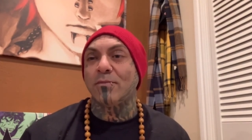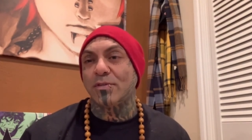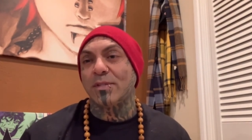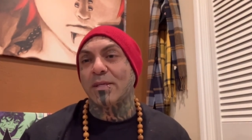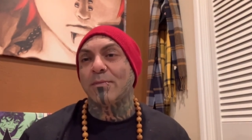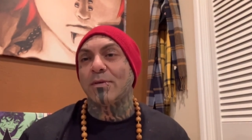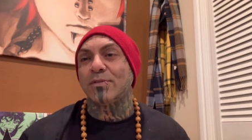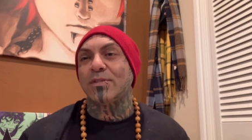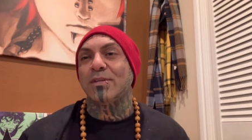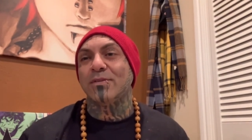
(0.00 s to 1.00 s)
what you think about
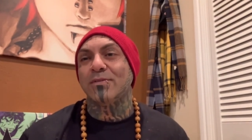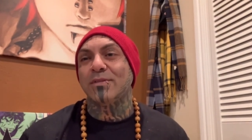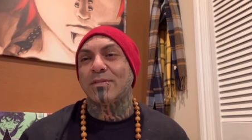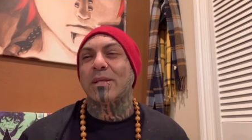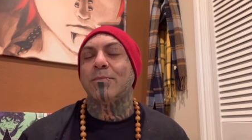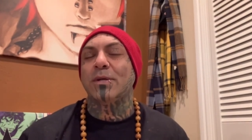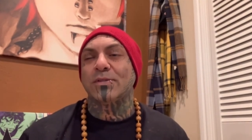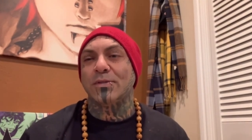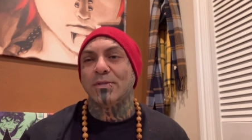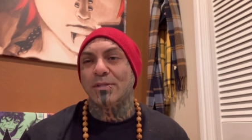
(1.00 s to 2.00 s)
still. It's like a
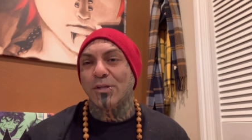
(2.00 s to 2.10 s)
puzzle.